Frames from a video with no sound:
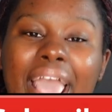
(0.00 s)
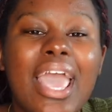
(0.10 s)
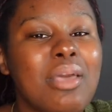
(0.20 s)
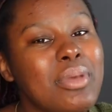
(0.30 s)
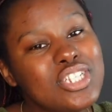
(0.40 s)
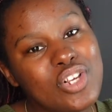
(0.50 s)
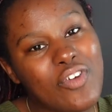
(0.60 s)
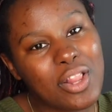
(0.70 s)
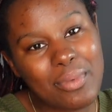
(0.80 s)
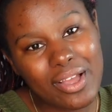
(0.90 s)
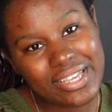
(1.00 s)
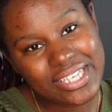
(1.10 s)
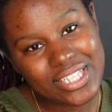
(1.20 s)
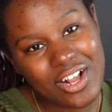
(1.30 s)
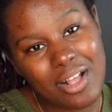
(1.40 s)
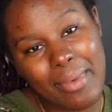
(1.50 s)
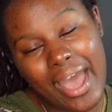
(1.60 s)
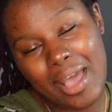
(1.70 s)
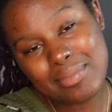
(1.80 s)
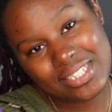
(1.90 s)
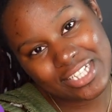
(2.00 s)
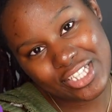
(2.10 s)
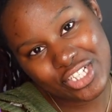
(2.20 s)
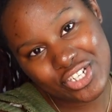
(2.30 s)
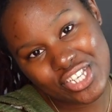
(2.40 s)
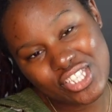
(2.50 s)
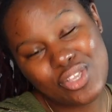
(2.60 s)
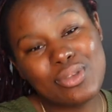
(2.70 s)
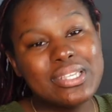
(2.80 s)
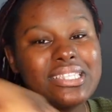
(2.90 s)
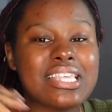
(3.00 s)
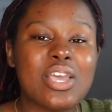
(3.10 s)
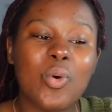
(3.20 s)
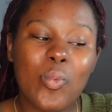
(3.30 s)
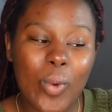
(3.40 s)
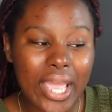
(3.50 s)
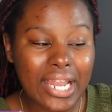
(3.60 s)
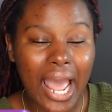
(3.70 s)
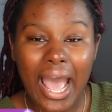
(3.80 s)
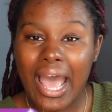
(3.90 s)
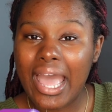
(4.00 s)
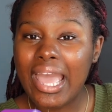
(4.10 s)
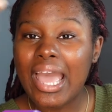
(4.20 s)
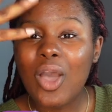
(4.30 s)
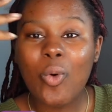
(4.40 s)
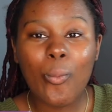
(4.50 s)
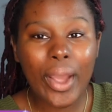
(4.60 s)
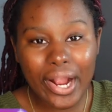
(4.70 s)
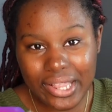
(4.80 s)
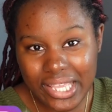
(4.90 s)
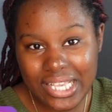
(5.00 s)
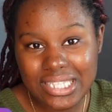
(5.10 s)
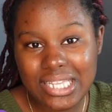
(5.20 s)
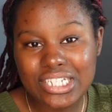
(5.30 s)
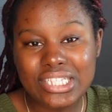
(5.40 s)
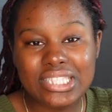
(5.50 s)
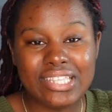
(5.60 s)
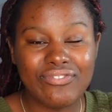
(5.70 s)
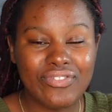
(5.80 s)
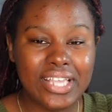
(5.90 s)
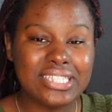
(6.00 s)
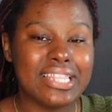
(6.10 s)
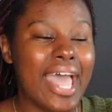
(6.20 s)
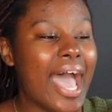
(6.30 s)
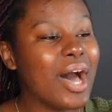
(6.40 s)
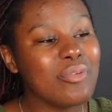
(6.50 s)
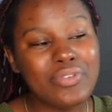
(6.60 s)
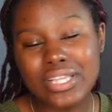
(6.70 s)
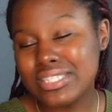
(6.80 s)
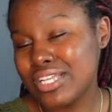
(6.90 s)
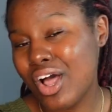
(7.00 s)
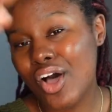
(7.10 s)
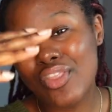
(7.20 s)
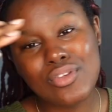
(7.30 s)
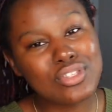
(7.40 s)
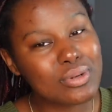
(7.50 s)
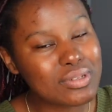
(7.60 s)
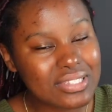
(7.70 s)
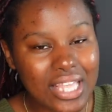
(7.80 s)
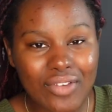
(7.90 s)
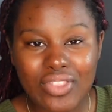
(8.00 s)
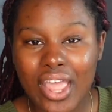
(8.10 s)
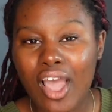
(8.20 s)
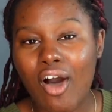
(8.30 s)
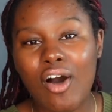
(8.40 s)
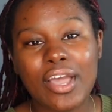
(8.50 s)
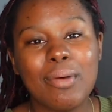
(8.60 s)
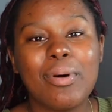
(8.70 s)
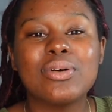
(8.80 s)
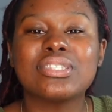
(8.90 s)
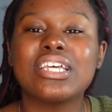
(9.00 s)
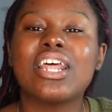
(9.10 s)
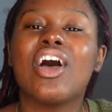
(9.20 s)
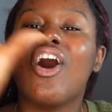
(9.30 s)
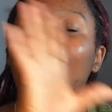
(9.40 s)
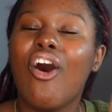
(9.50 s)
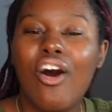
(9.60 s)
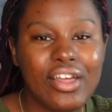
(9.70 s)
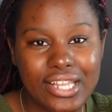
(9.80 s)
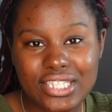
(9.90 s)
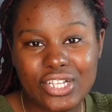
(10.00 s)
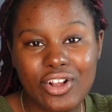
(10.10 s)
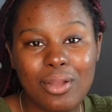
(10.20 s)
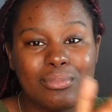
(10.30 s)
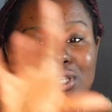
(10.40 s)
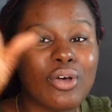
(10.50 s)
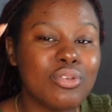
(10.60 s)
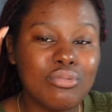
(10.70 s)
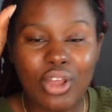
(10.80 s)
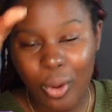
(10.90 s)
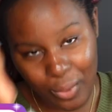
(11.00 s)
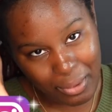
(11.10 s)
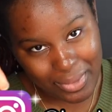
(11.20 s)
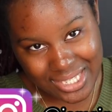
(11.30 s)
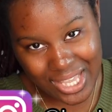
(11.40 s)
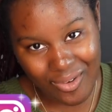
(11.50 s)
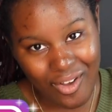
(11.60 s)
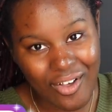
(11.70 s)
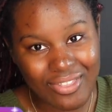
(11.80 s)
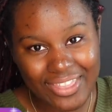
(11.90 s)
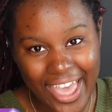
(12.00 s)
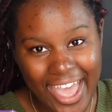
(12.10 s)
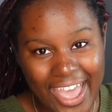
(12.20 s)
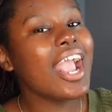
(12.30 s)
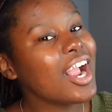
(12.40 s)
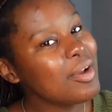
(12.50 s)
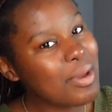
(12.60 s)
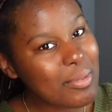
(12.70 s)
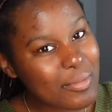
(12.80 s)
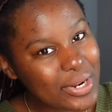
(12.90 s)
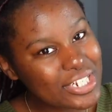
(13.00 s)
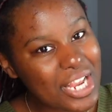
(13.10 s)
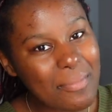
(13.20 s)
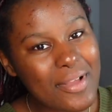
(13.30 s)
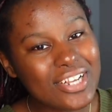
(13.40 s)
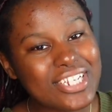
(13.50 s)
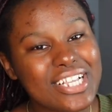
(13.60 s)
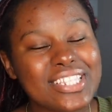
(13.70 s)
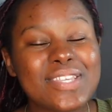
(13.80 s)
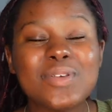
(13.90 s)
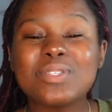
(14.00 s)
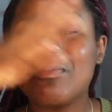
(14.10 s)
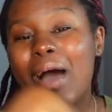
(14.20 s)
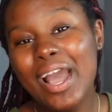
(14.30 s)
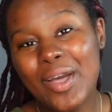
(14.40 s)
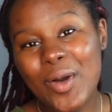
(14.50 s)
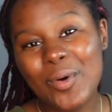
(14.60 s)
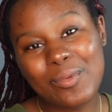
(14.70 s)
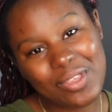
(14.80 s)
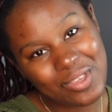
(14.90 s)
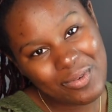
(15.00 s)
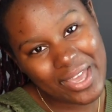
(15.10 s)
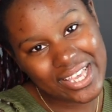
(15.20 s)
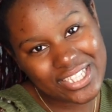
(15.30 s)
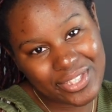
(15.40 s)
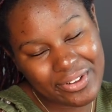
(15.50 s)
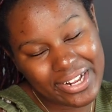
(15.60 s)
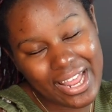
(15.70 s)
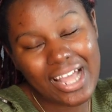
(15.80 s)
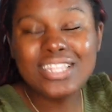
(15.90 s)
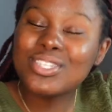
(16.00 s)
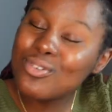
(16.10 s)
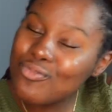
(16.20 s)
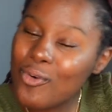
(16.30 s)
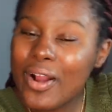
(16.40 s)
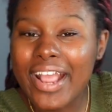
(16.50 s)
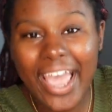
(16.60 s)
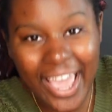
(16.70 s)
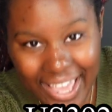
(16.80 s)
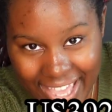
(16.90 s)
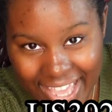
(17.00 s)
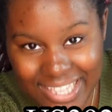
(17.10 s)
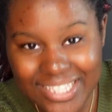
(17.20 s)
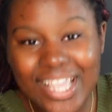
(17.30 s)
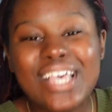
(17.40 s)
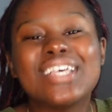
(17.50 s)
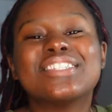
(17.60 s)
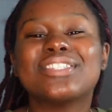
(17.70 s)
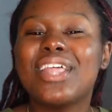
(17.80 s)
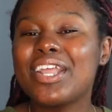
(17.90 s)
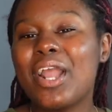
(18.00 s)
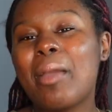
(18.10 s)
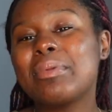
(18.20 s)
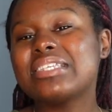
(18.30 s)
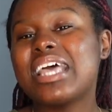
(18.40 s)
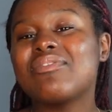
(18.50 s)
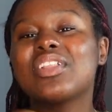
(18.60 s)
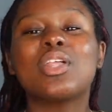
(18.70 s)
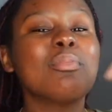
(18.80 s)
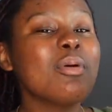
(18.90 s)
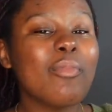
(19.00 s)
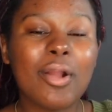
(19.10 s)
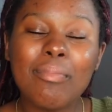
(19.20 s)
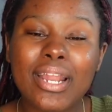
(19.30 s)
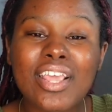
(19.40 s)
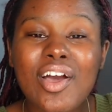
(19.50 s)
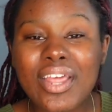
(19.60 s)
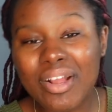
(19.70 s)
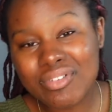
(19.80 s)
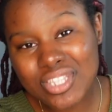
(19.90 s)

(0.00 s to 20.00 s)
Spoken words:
And make sure you follow me on Instagram at I'm Celie Dree, so you can see when I wear these and just the fits and the outfits and all the sort of stuff. They all get posted on Instagram, so you don't want to miss out on that. And remember, when you're shopping on Shein, to use my code US39248S so that you're able to save a little bit more money on every